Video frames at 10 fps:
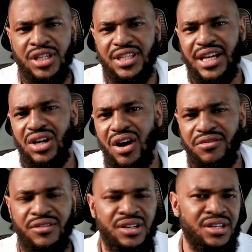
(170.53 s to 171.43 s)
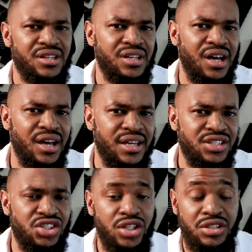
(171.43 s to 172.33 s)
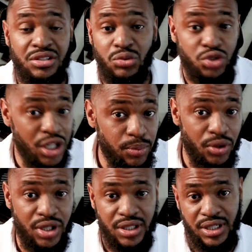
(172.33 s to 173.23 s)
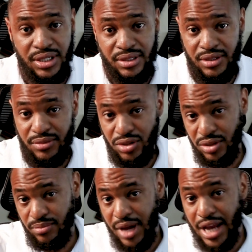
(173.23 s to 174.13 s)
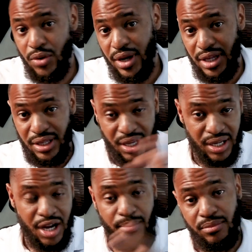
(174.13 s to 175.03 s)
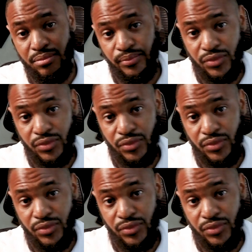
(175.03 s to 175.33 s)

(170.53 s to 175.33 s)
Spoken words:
Second off, it's a little cheaper to migrate and come